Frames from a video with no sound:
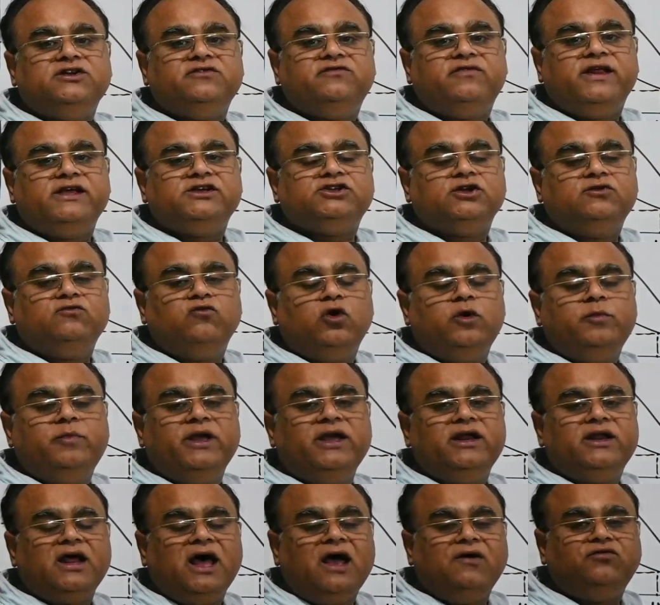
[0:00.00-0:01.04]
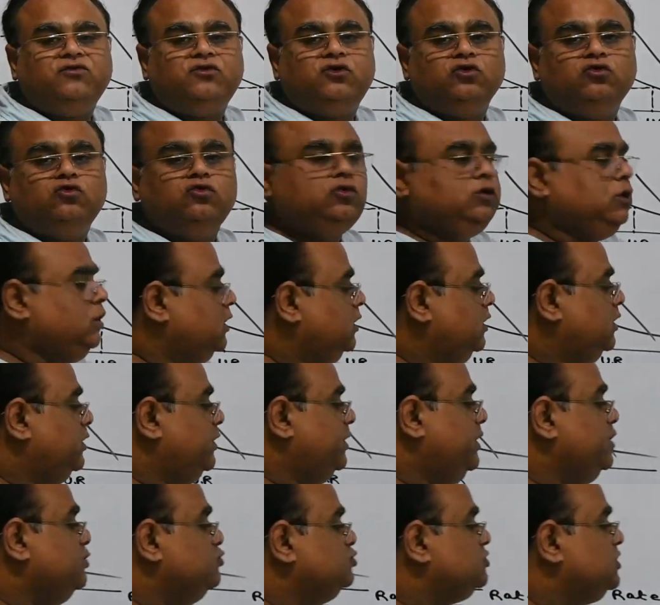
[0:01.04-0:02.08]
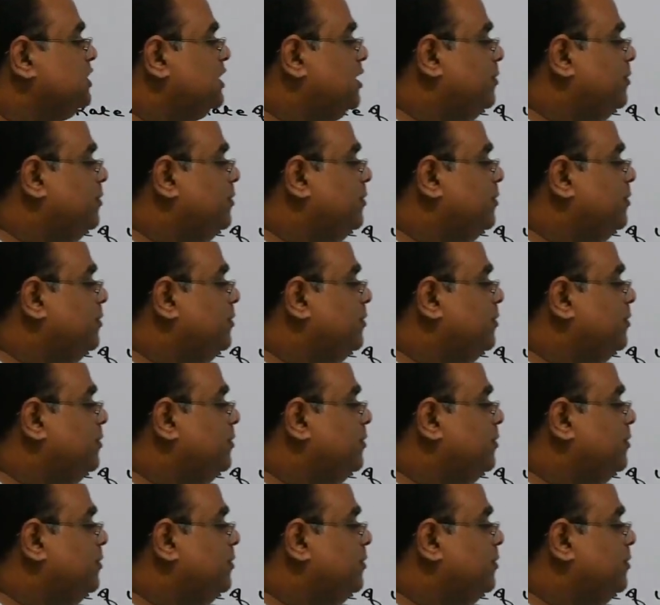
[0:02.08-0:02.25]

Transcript: inflation would be enough to reduce the